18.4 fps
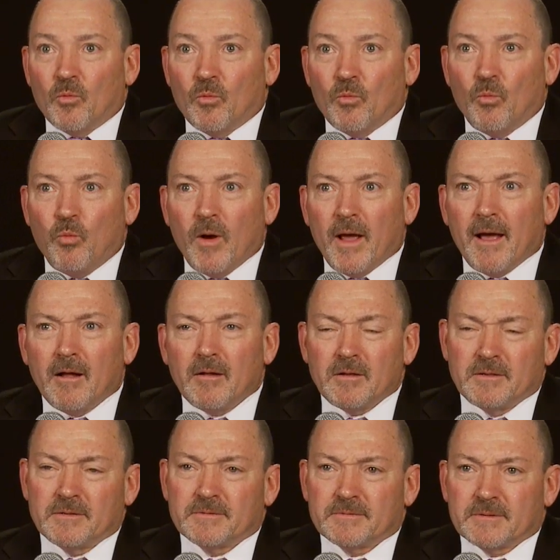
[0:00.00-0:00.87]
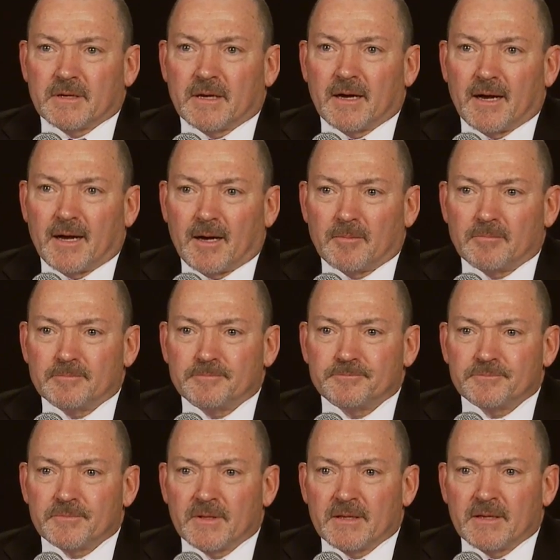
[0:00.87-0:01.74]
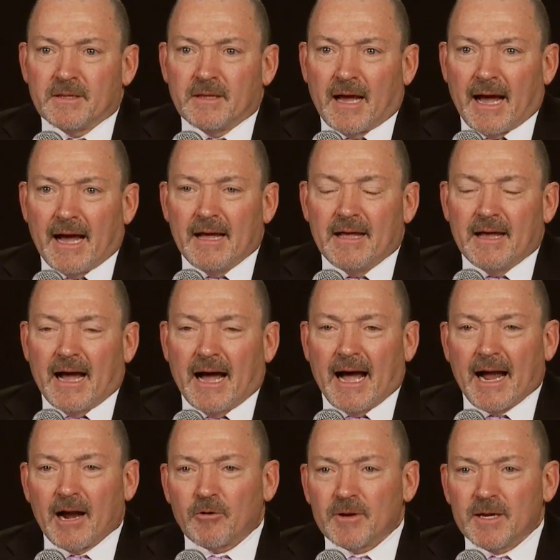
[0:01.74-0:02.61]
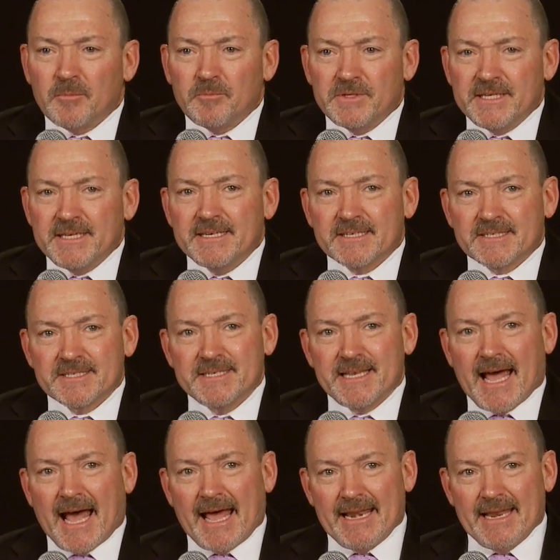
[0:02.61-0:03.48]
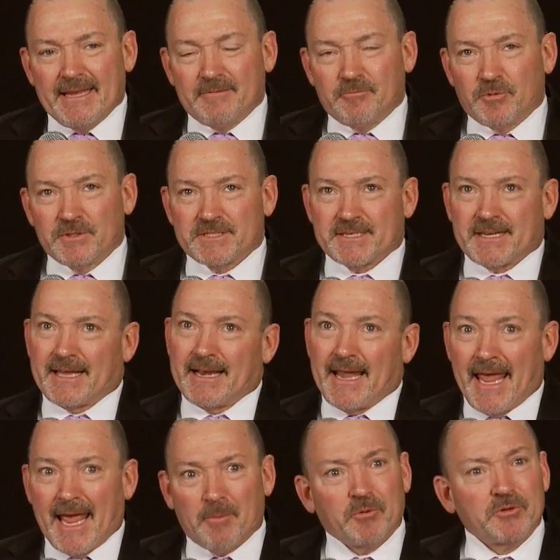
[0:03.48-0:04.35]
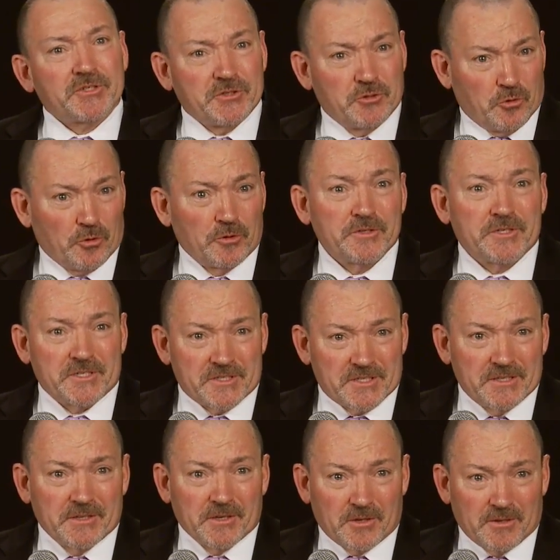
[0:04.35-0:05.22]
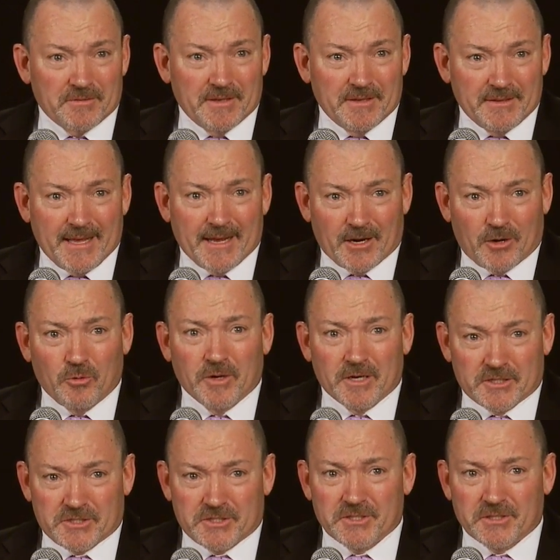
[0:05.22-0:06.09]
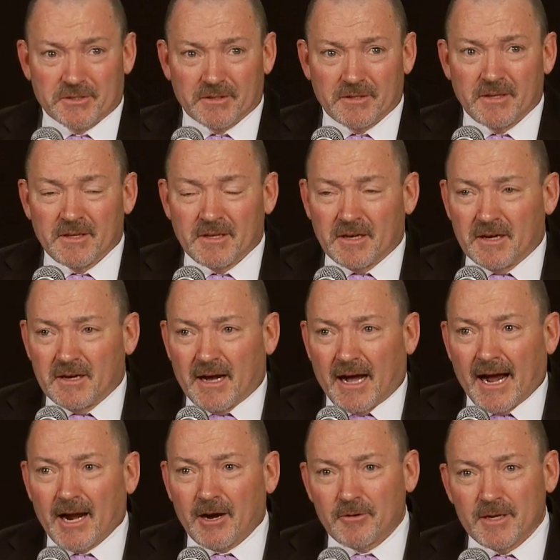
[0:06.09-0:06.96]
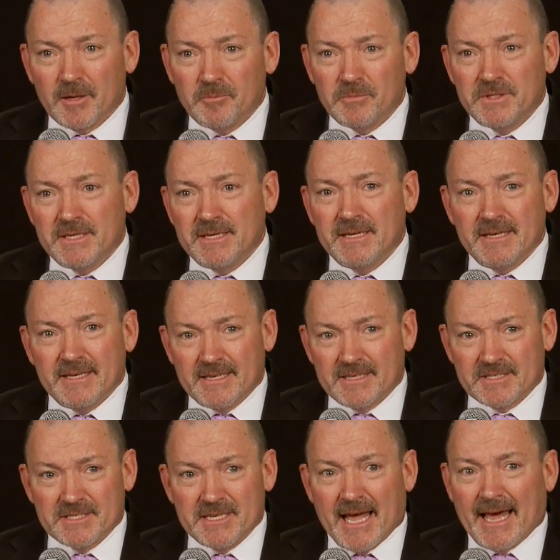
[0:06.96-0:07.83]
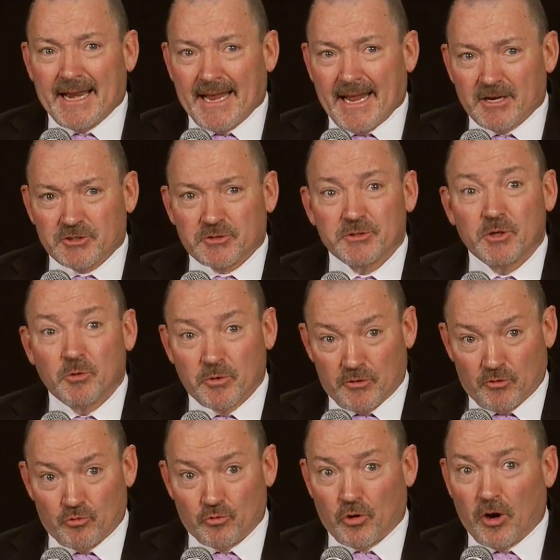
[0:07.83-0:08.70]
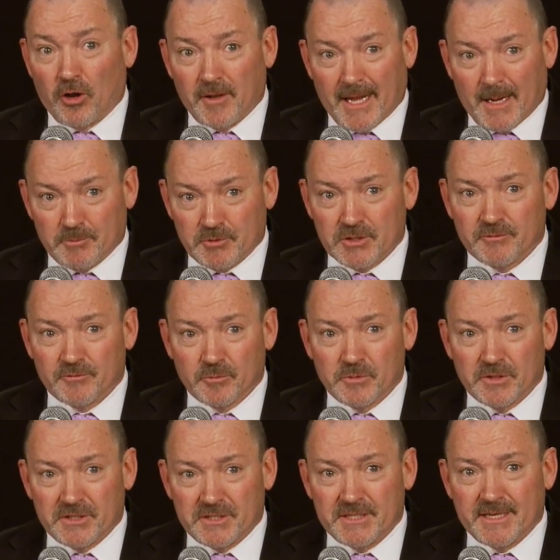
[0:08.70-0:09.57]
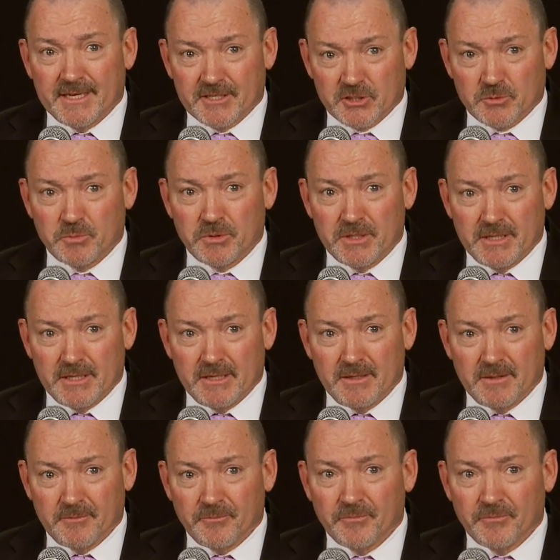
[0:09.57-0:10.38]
Well, RMD is not. It's kind of apples and oranges in that question. RMD is not actually a withdrawal option from the TSP,